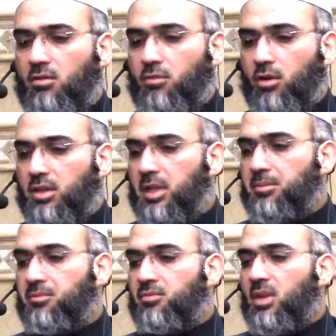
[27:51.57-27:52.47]
for
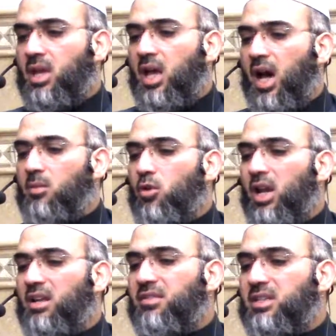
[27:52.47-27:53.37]
them.
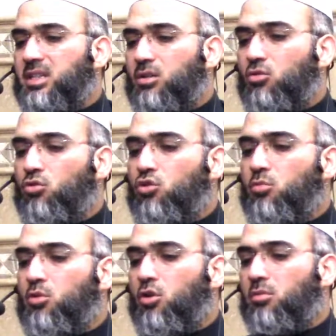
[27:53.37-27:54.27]
Al-mu'allafati
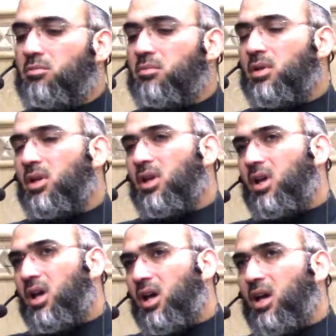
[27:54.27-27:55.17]
qulubuhum,
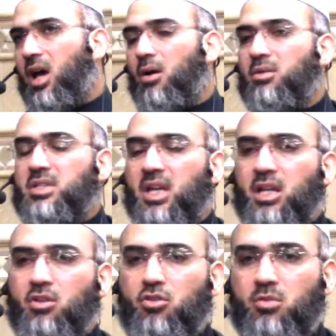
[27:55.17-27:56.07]
I would say
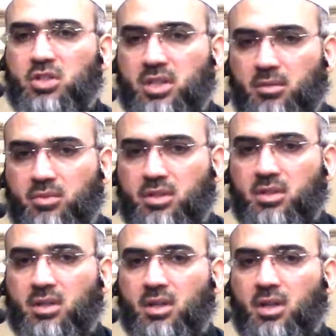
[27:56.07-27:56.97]
new Muslims,
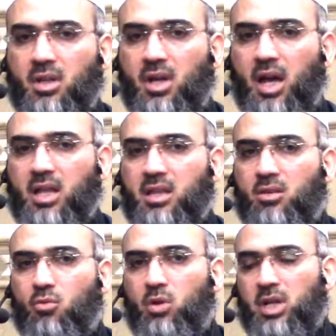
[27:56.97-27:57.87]

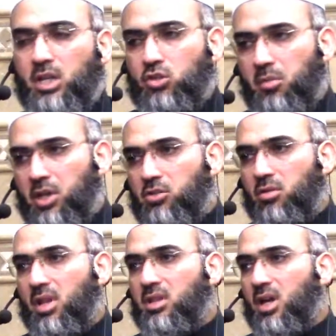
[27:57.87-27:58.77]
and we need to make sure
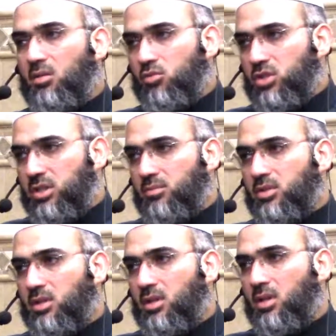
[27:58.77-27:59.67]
that they are
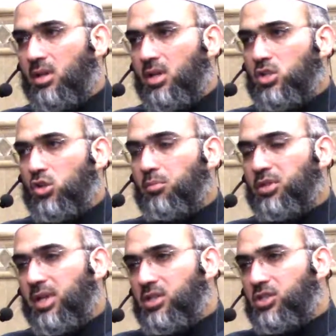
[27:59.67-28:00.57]
Muslims. So
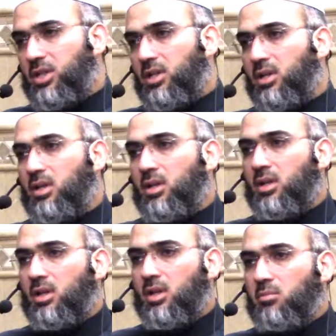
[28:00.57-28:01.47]
potential
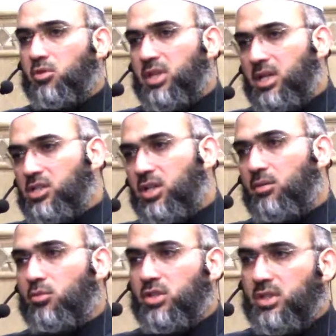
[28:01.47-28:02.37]

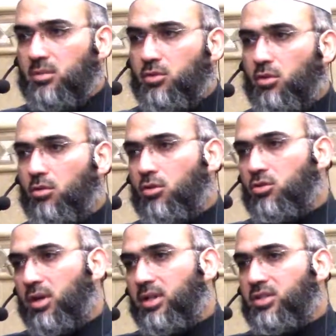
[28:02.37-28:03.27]
Muslims or those
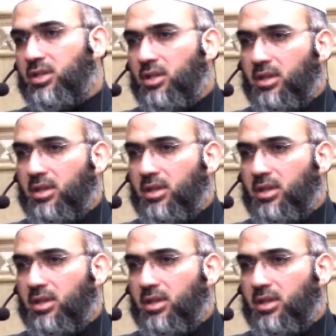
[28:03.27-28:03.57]
who are still